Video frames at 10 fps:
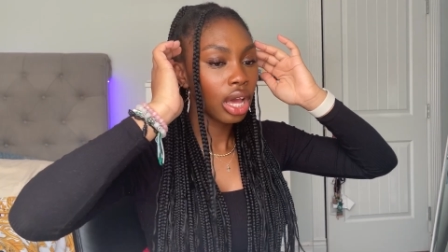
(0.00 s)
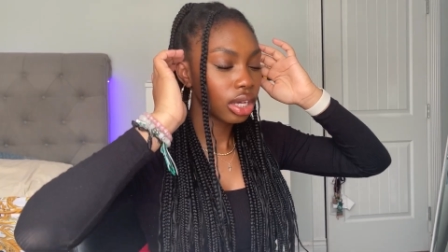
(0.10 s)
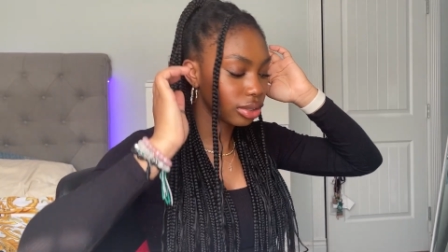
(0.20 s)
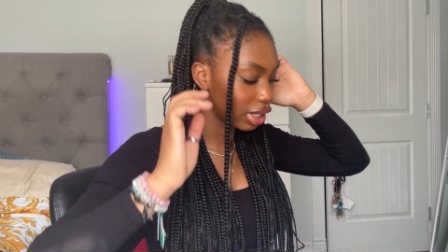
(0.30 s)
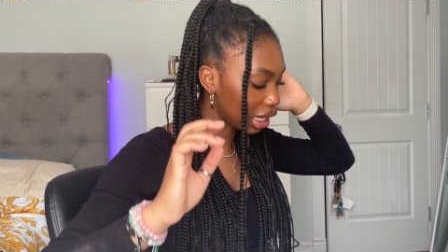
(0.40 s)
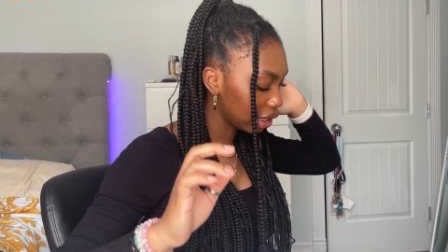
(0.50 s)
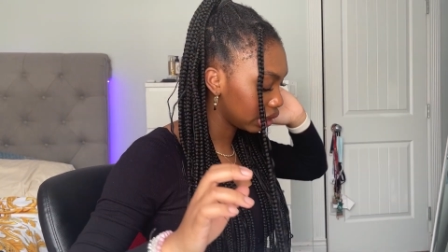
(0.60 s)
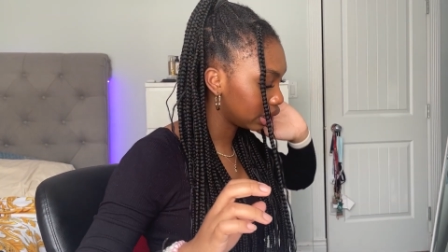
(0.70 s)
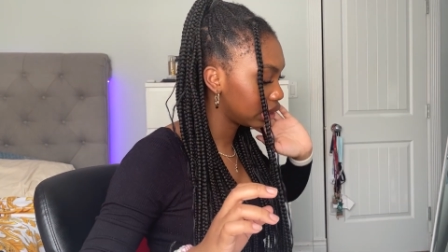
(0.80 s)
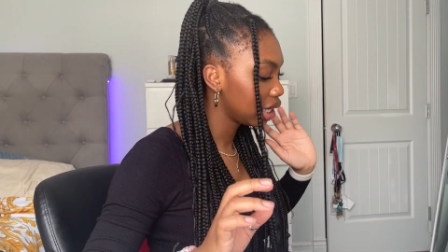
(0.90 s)
So that
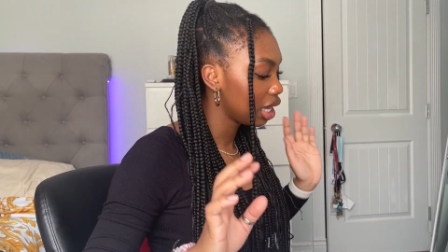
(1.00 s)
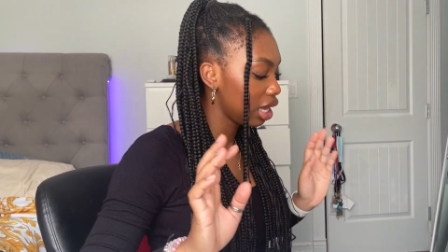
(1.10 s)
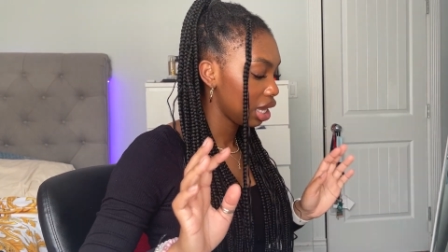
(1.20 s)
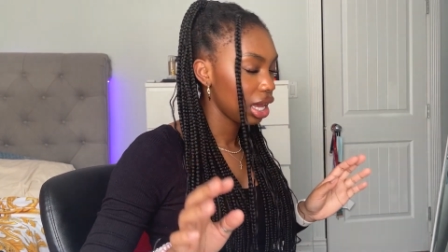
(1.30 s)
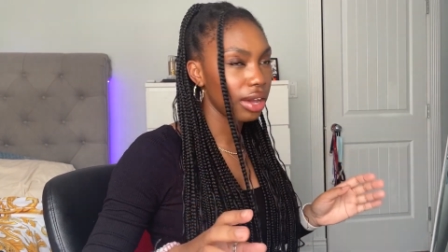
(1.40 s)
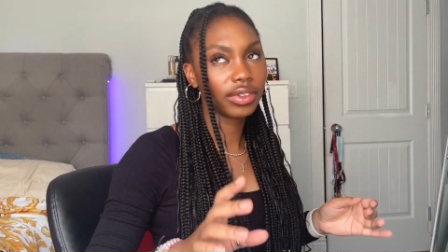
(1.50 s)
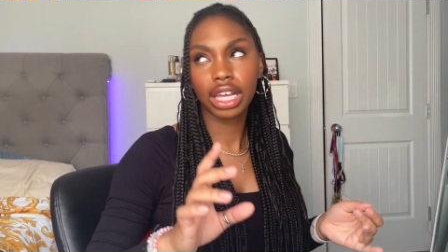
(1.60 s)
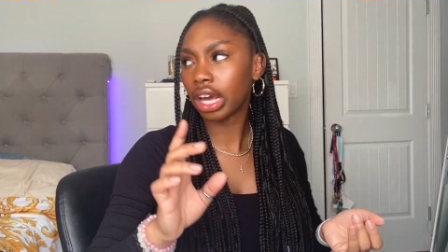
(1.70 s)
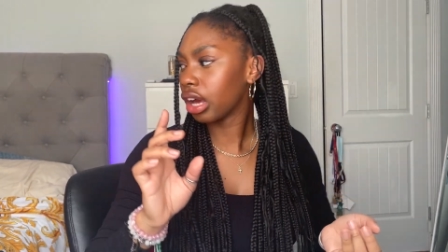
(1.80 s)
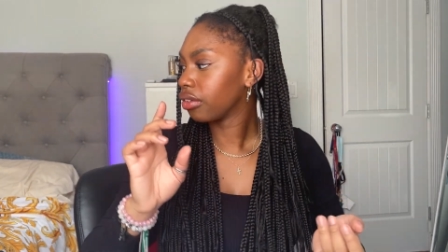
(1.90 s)
is everything
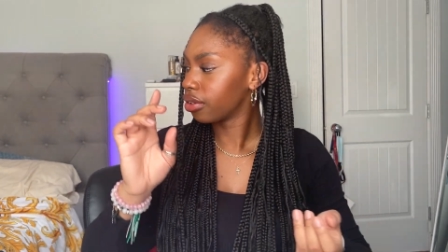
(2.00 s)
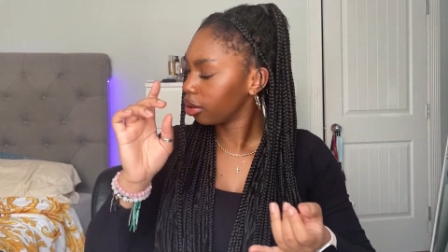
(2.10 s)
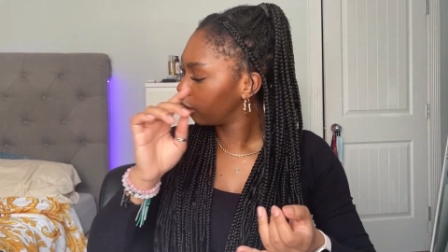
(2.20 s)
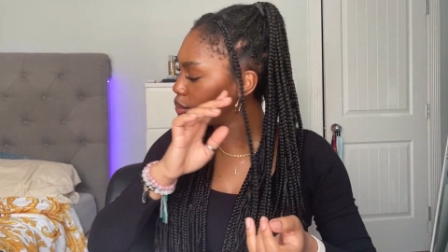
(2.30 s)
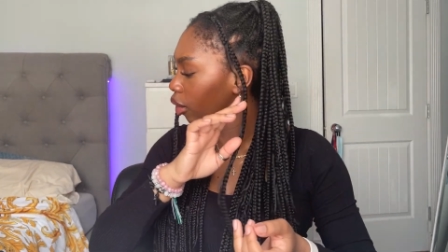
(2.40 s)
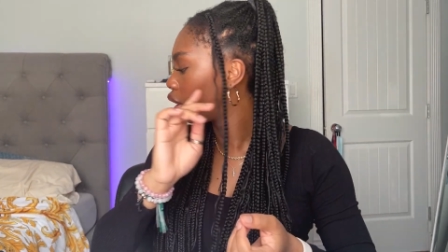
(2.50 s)
I got from